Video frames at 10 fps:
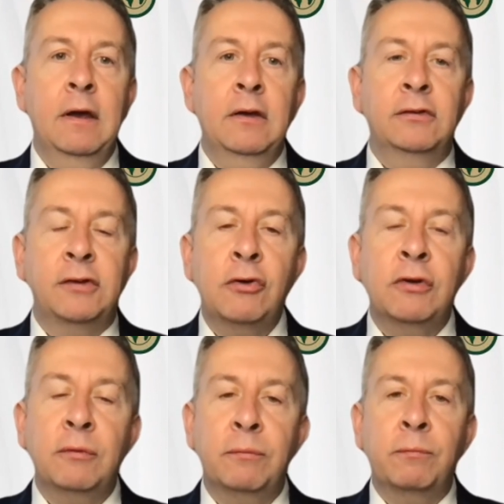So
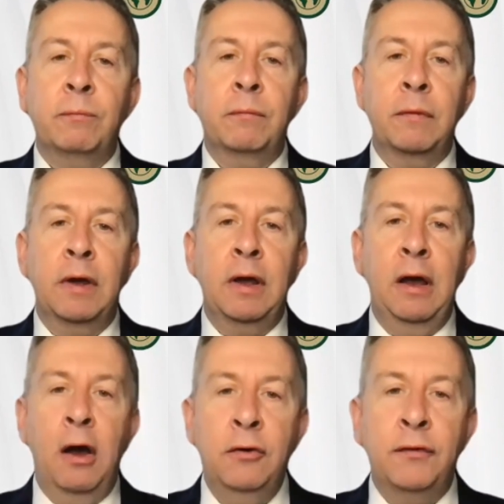that
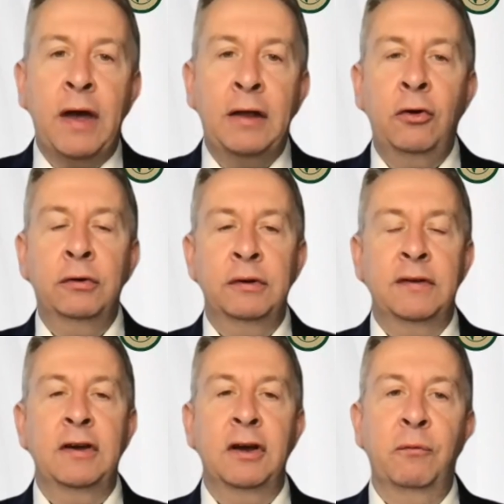over that longer
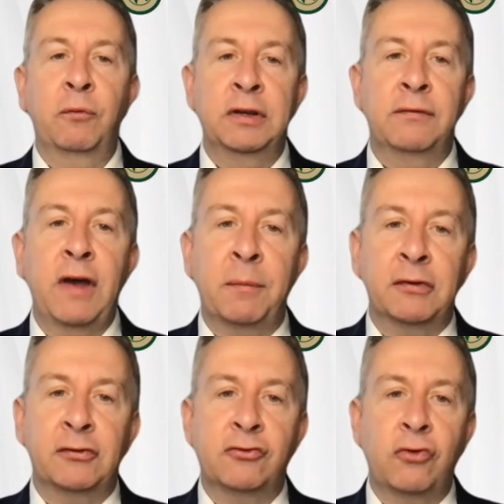term, we develop
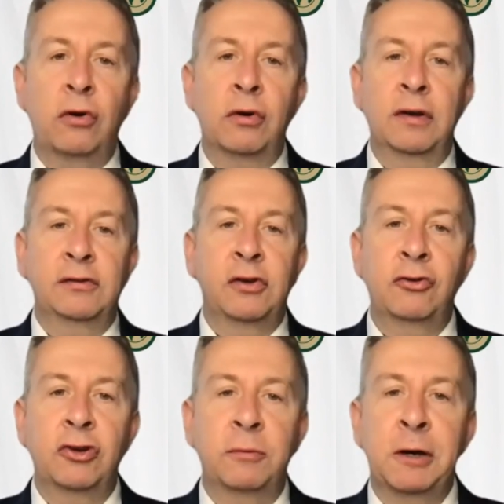a strong,
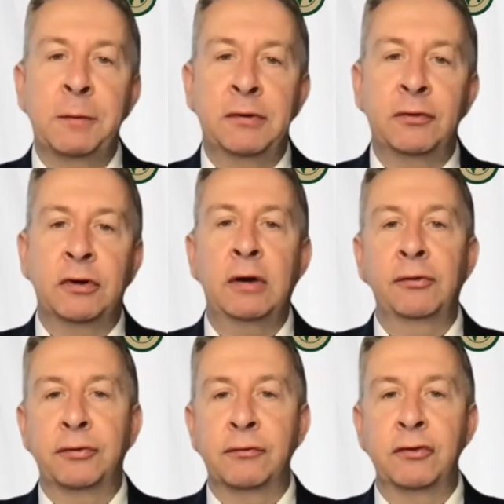socially purposeful
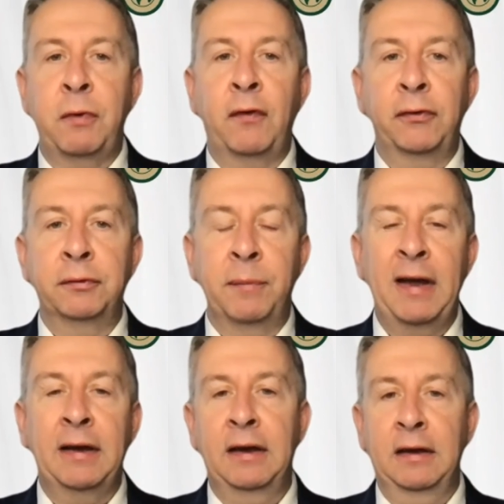culture of responsible
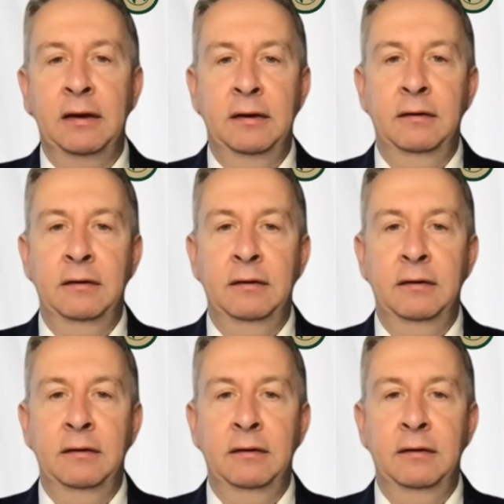banking.